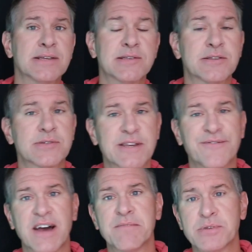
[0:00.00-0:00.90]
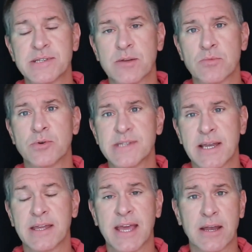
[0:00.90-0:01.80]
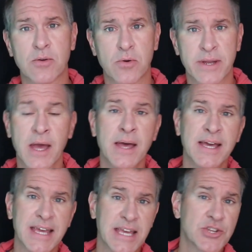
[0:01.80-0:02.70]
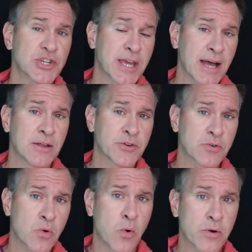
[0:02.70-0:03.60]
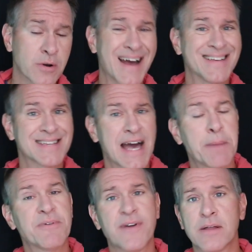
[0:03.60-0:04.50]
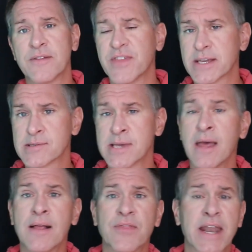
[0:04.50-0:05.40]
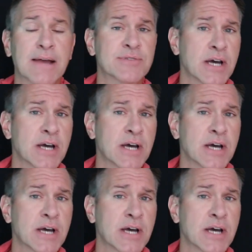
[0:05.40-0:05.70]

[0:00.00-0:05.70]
is that there's a 5% rotating category each calendar quarter on top of all the things that I've